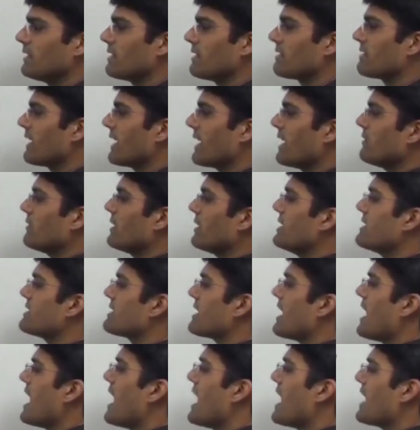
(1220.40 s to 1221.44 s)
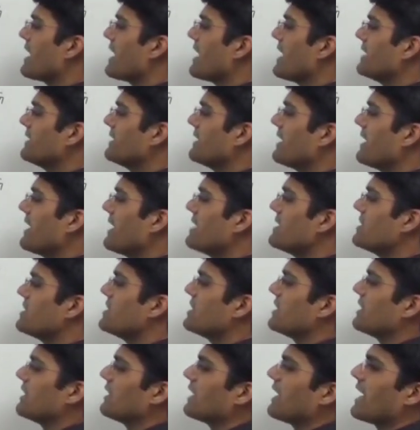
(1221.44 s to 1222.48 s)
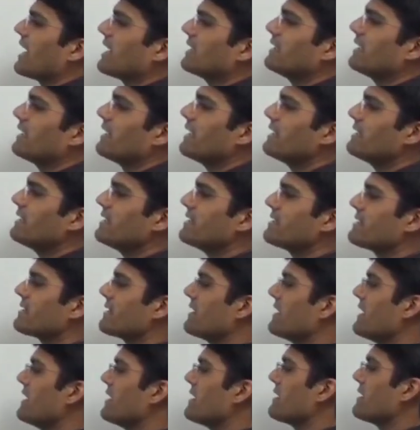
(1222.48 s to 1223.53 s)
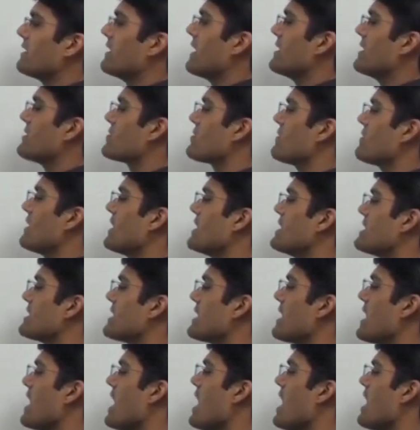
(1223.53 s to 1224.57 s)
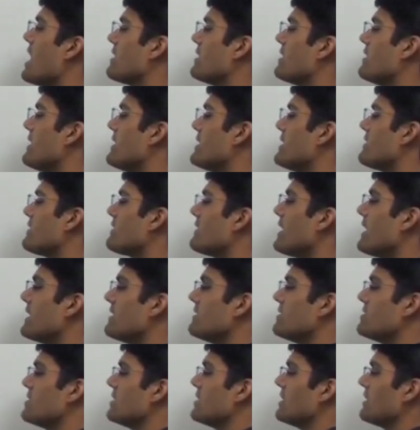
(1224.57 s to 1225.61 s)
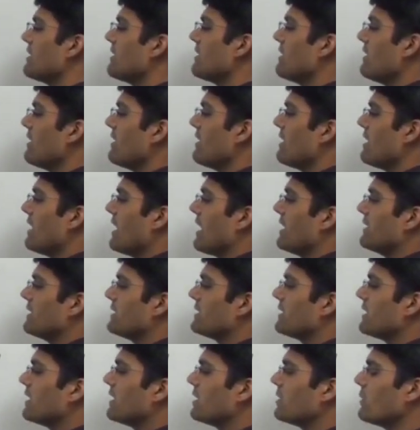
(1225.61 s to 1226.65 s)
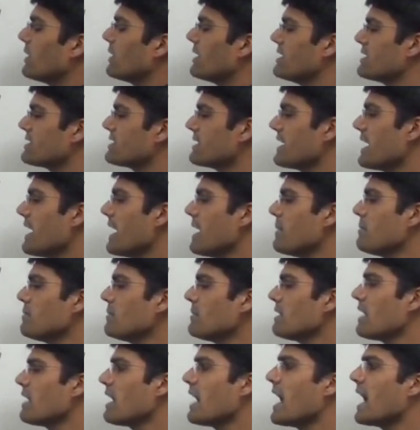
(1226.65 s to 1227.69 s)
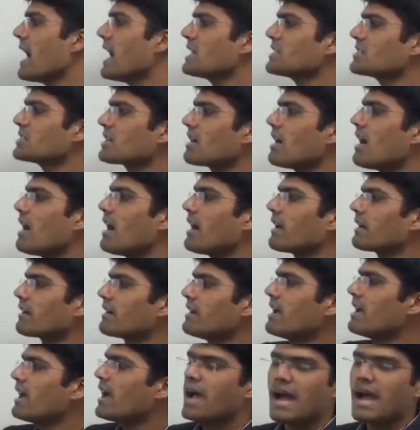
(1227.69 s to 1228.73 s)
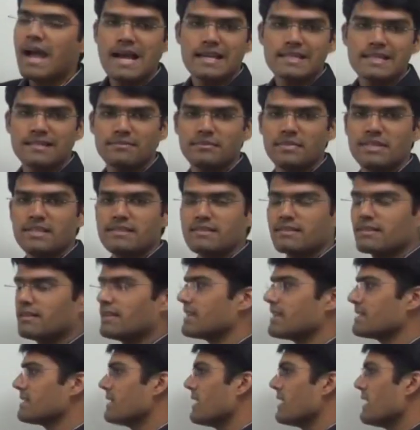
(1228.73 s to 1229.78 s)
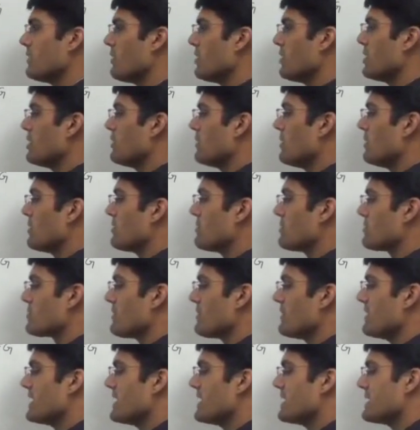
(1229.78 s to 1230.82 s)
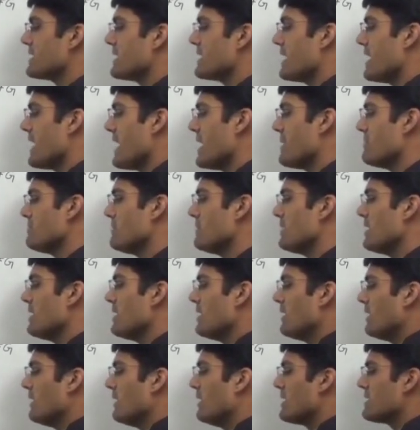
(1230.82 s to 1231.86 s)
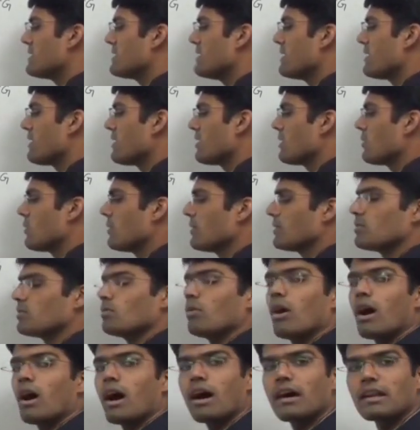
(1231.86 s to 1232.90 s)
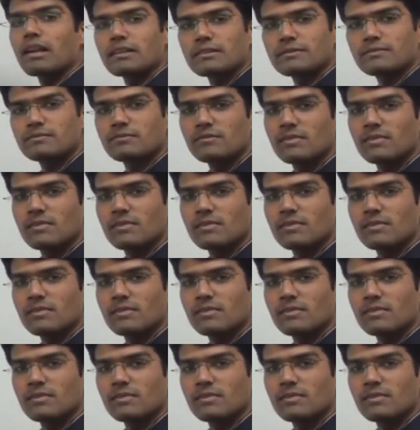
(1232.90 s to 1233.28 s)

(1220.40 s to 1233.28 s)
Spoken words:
The second one is R@G. At the rate is greater than. So we can say R greater than G. And the third one is M#R. Hash means less than or equal to. So we can say M less than or equal to R.